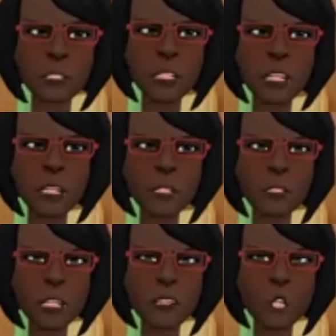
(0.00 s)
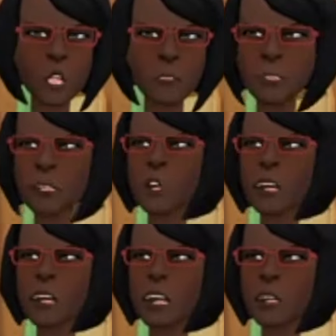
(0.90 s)
and get yourself occupied
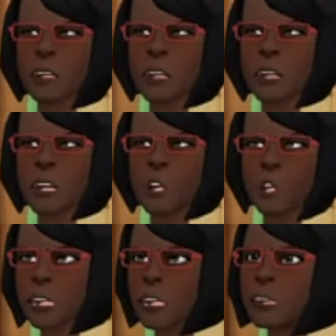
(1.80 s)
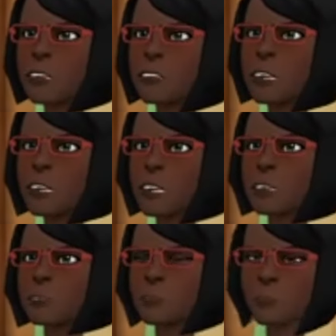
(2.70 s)
with interesting stories and
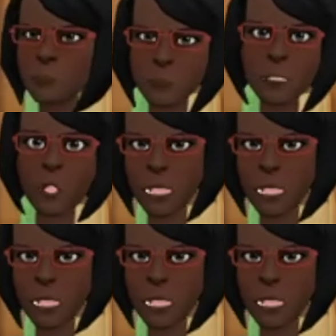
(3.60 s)
fact. You